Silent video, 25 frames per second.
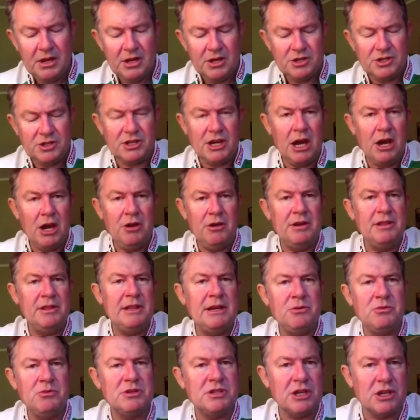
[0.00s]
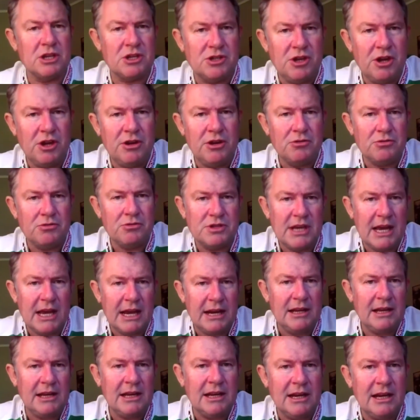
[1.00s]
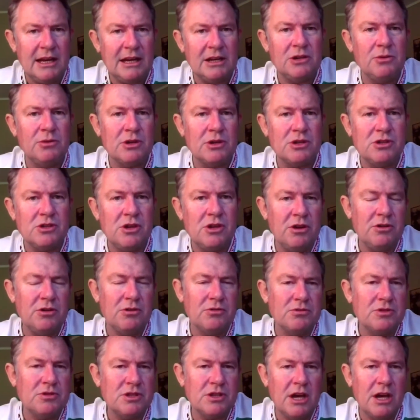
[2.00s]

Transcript: So, and then it was externals. How do you connect to externals?